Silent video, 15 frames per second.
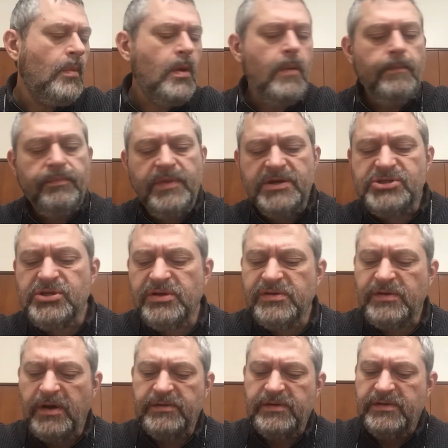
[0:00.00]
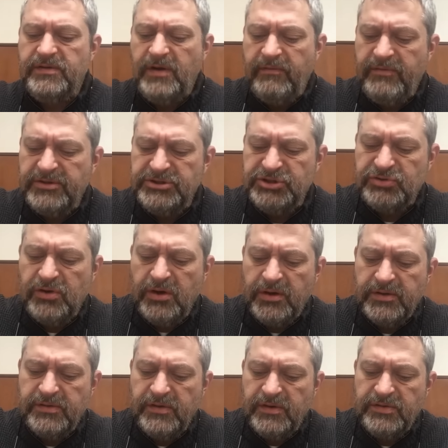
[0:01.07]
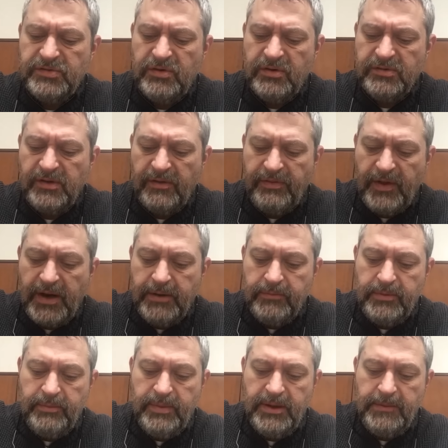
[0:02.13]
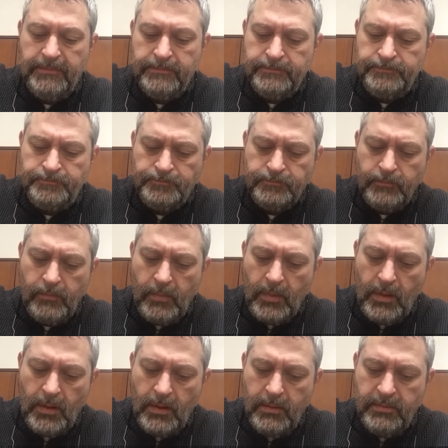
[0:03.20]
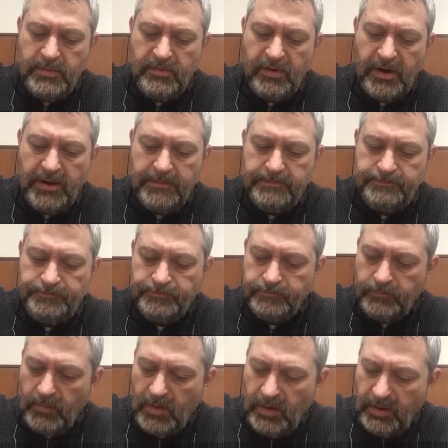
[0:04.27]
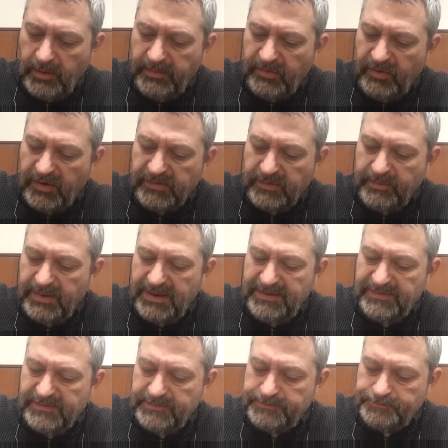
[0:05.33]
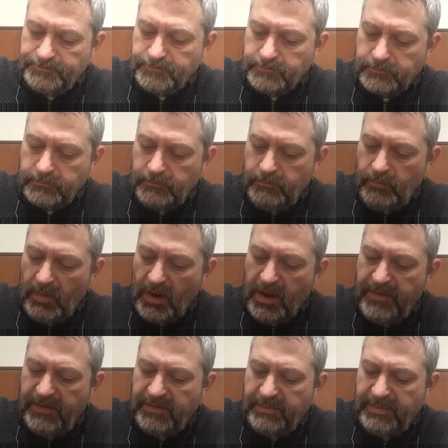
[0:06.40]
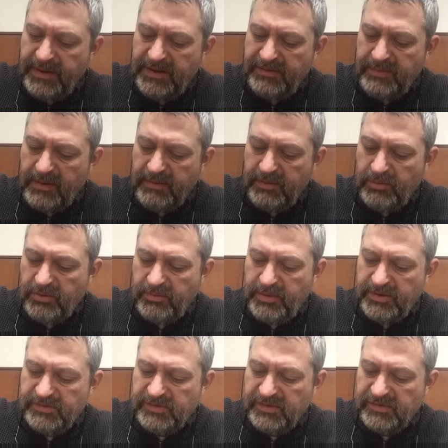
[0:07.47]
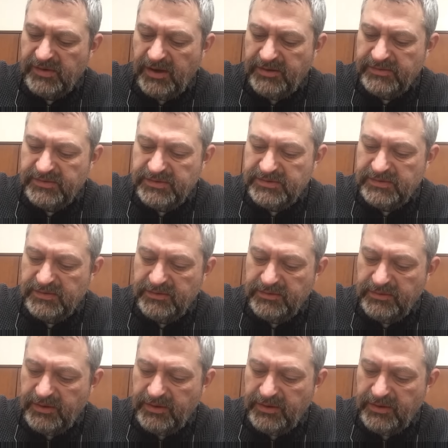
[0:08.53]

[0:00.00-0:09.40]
That chili sauce, it's not very strong. It's not as strong as I thought it would be. Let me try some beans. I think the beans maybe were most of the sauce is, so